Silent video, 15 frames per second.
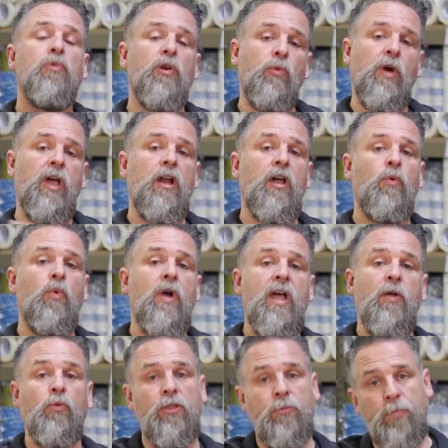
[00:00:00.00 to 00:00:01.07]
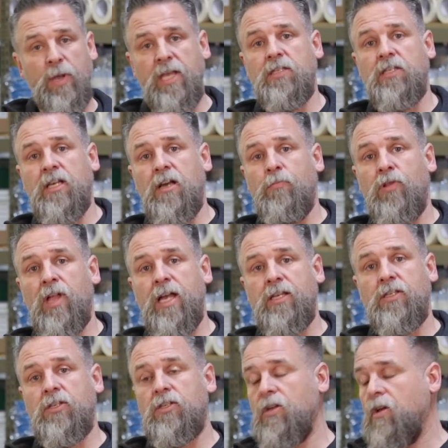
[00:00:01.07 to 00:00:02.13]
print wet on wet with base down
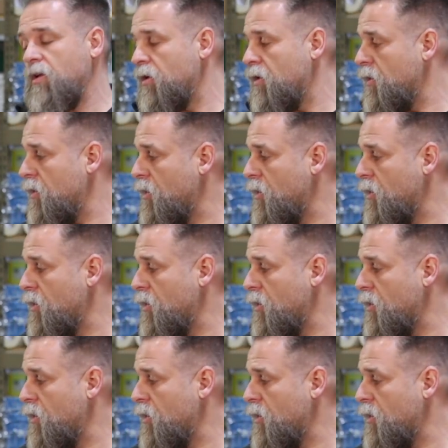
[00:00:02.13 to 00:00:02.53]
plastisol,